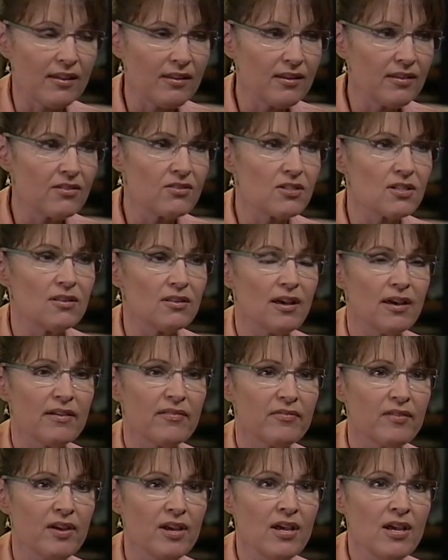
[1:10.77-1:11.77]
I think there's a
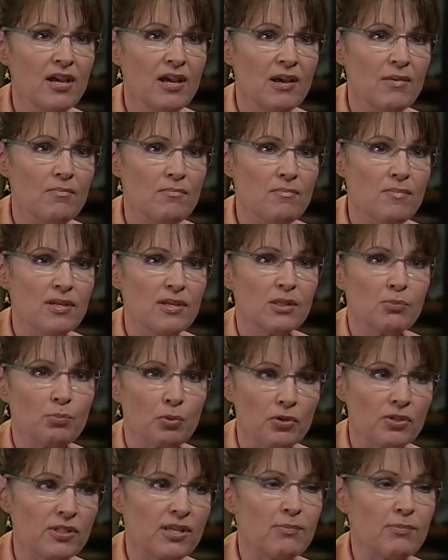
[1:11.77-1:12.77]
lot of
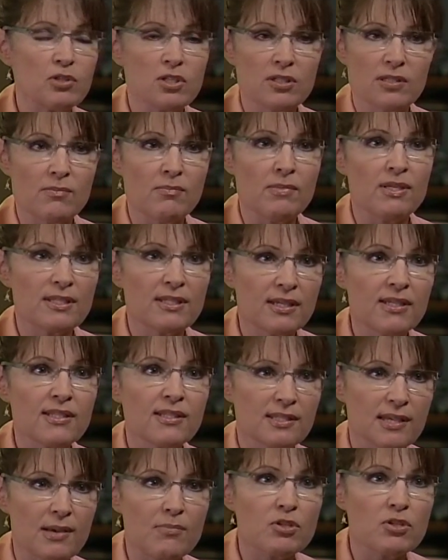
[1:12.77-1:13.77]
misperceptions and
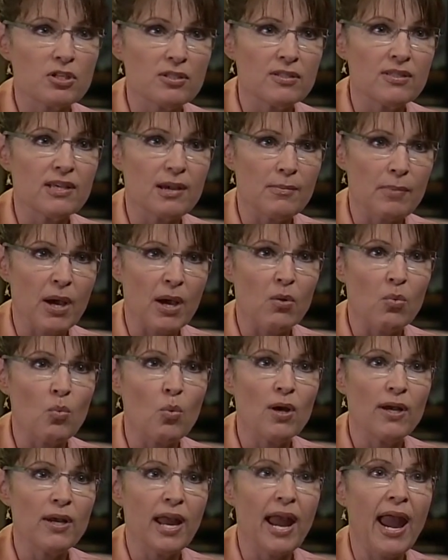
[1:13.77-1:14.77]
misconceptions about
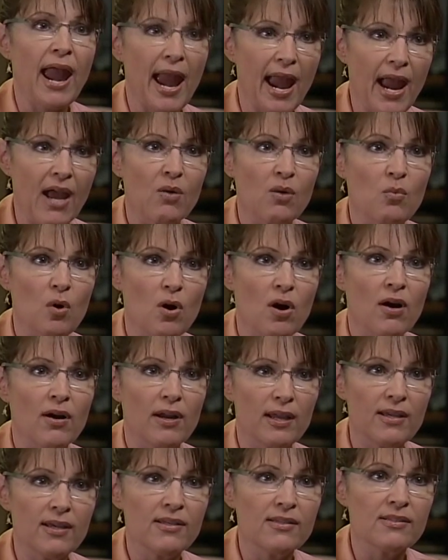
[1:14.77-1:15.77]
what
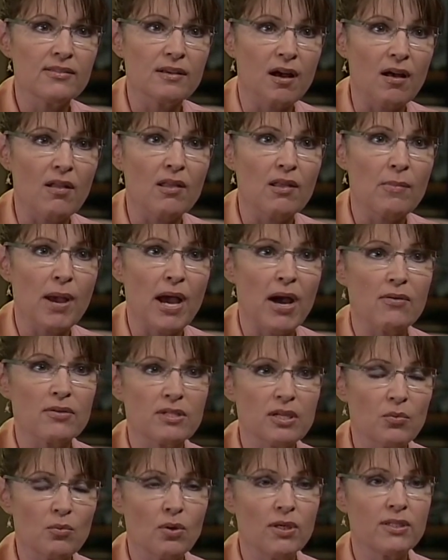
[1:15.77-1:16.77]
ANWR is all
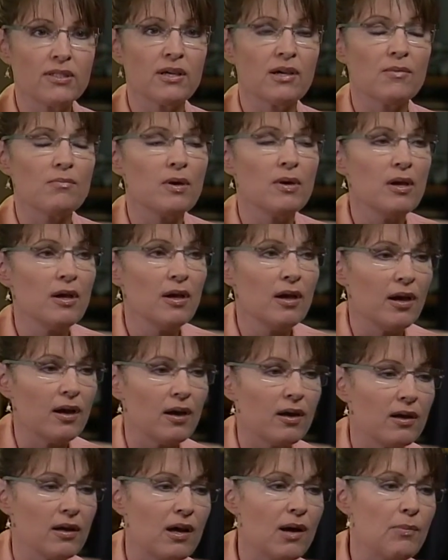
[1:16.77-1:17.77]
about and what
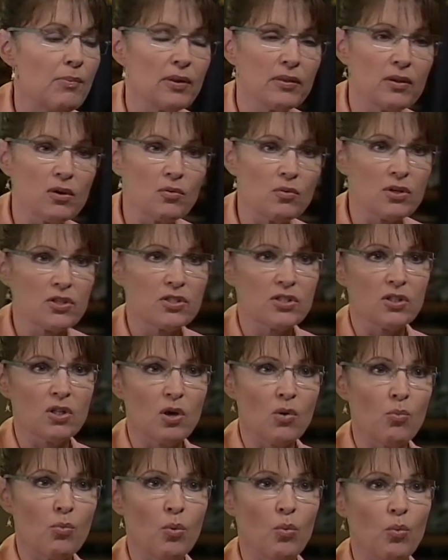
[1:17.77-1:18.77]
up on the North
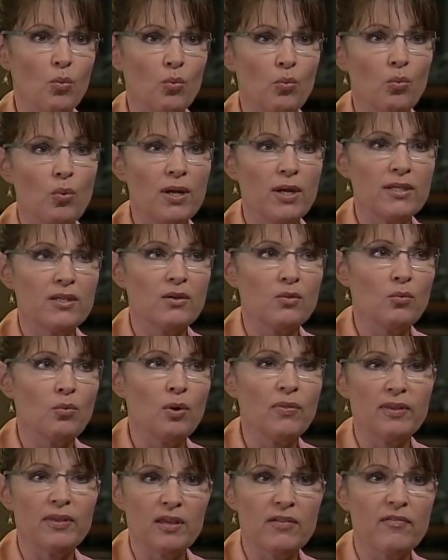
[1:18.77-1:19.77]
Slope,
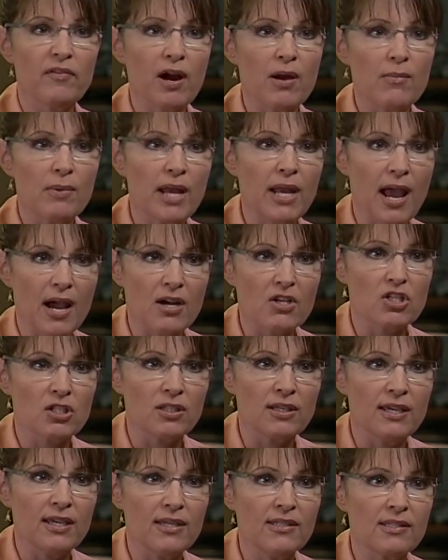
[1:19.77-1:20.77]
what the environment
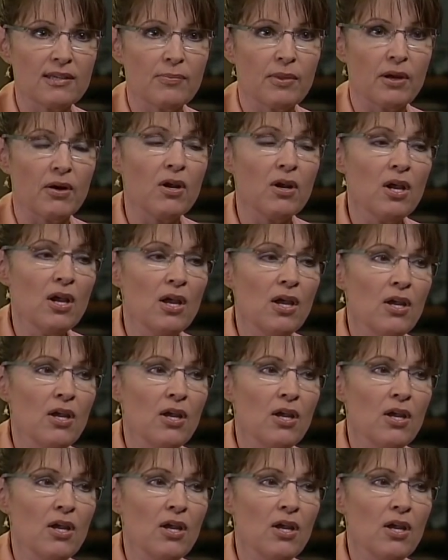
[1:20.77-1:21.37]
actually is up there.